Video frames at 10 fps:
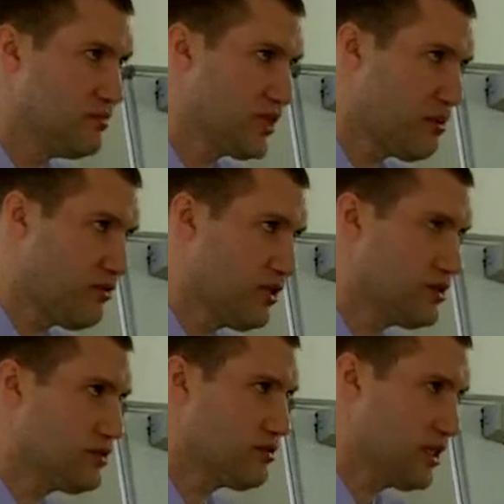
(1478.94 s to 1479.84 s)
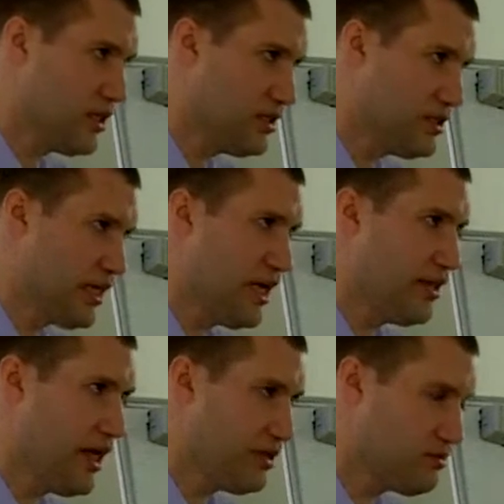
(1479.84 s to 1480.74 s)
Some of us can
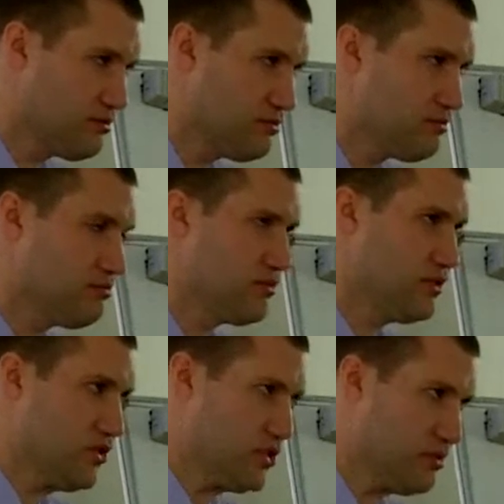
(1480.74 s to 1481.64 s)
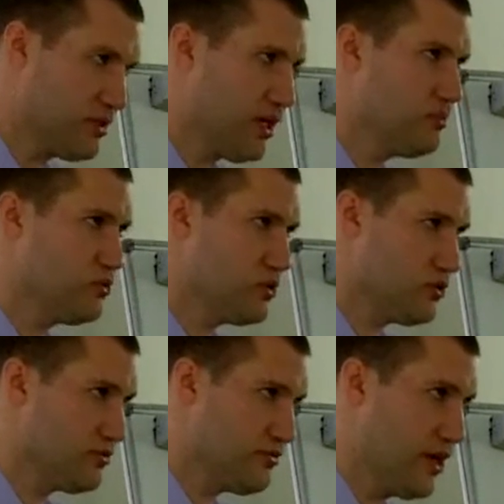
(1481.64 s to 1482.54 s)
understand that. You know, sometimes when
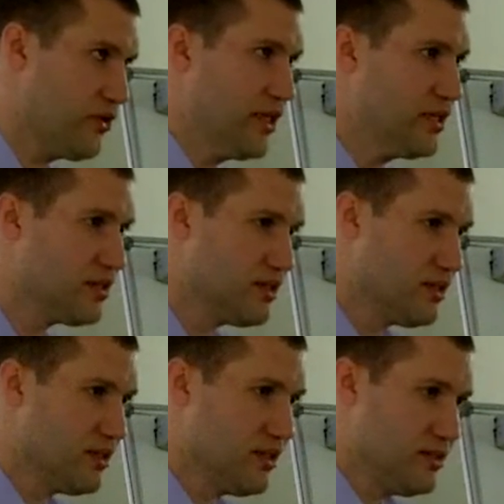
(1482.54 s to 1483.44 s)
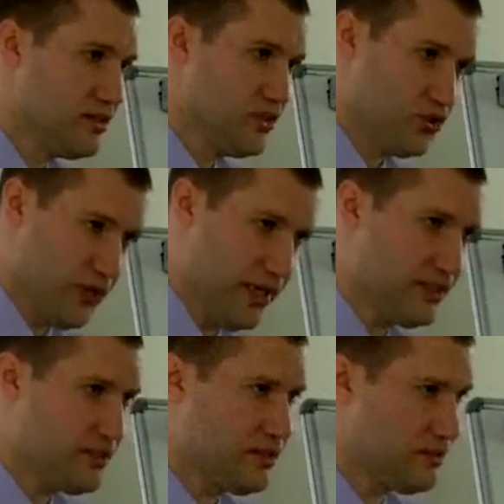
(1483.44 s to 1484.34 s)
you're very
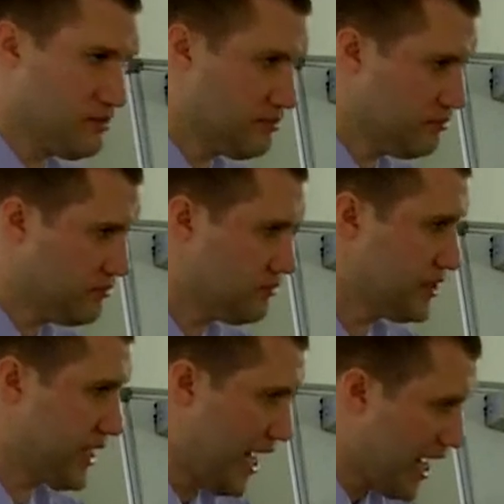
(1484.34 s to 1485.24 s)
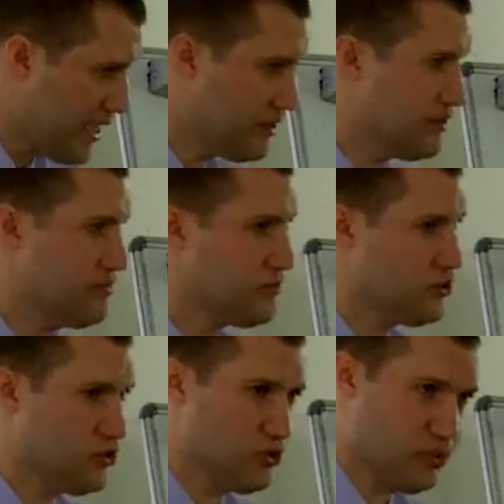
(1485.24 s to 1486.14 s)
distressed and sad,
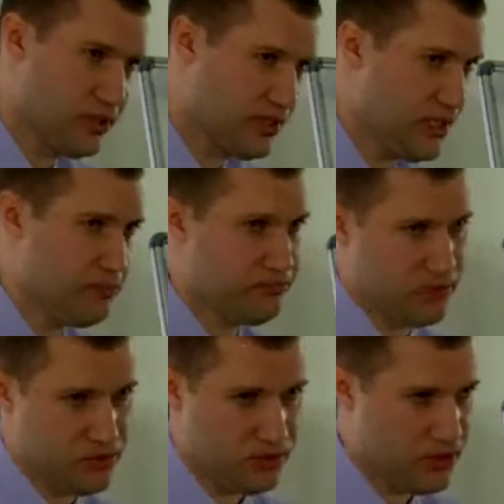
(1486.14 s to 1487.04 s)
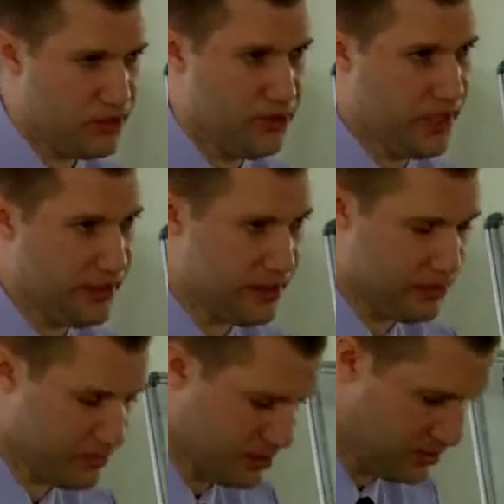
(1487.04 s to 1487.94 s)
you just want to sleep. You don't want to do
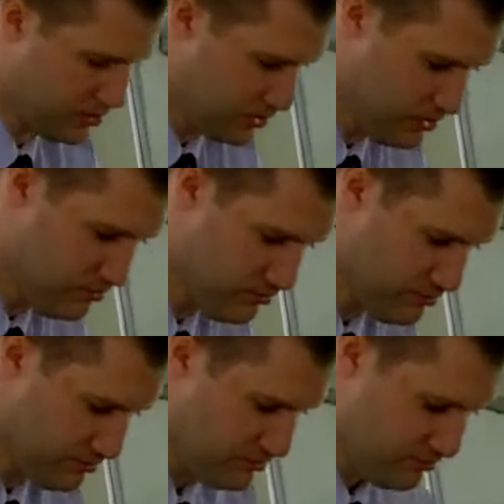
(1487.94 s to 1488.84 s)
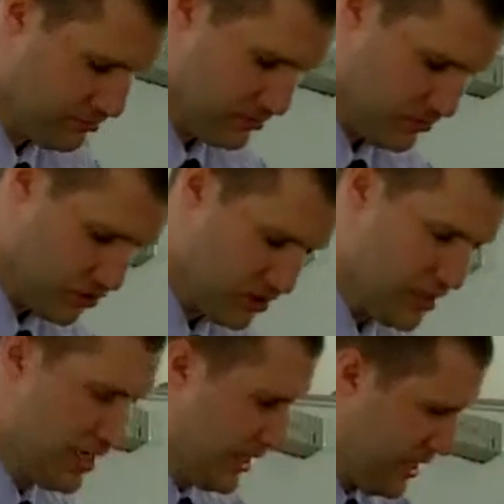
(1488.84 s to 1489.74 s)
anything because,
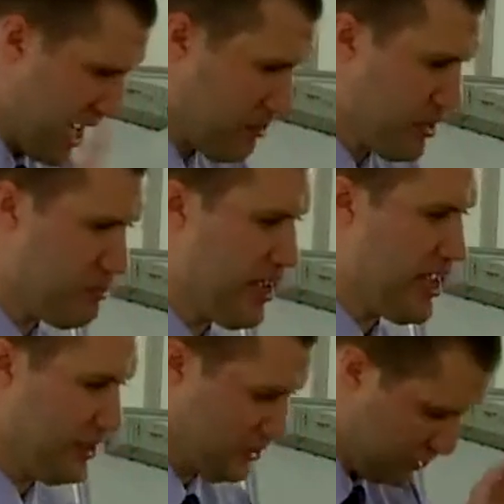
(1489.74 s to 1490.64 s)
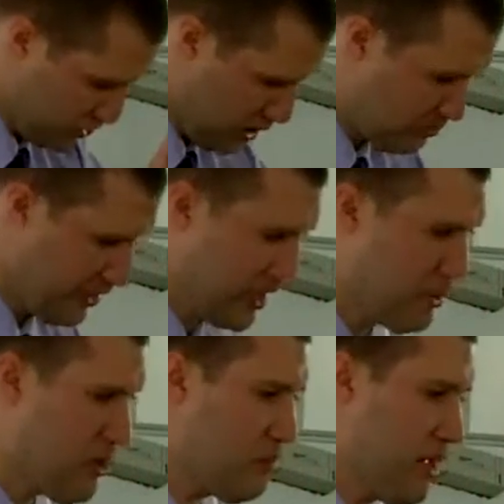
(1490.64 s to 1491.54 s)
just numb the pain. Stop
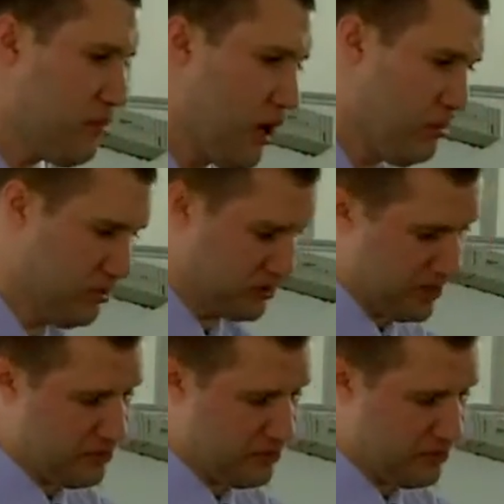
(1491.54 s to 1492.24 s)
thinking about my problems.